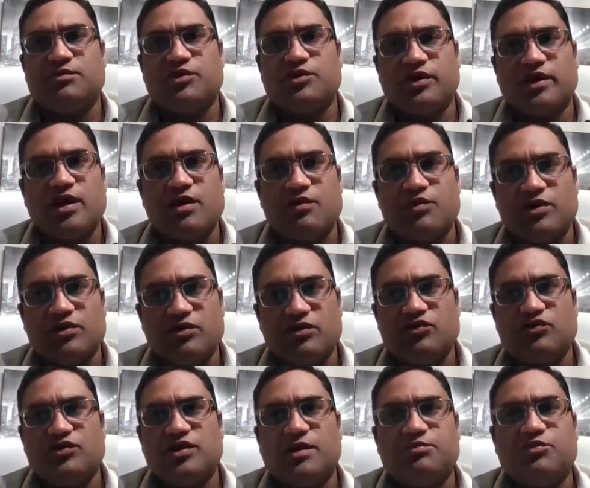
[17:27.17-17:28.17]
Okay, I want to know
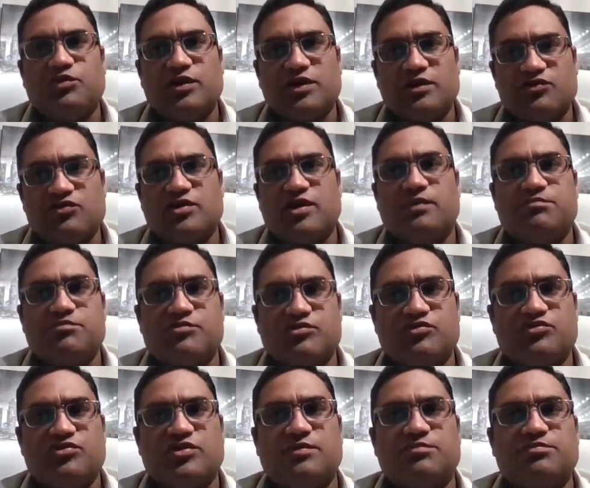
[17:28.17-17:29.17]
step 1, step
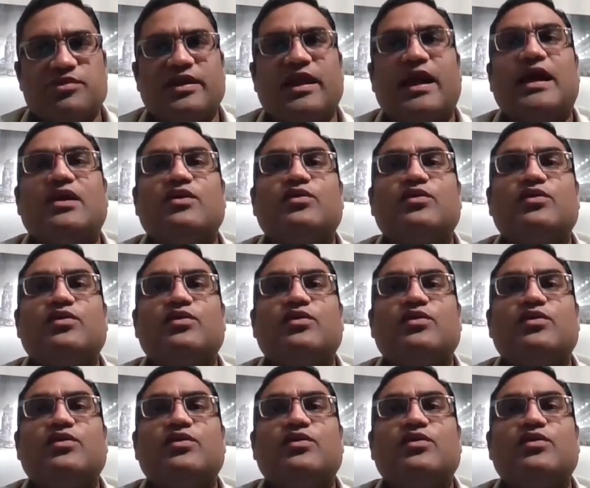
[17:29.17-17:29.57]
2, step 3.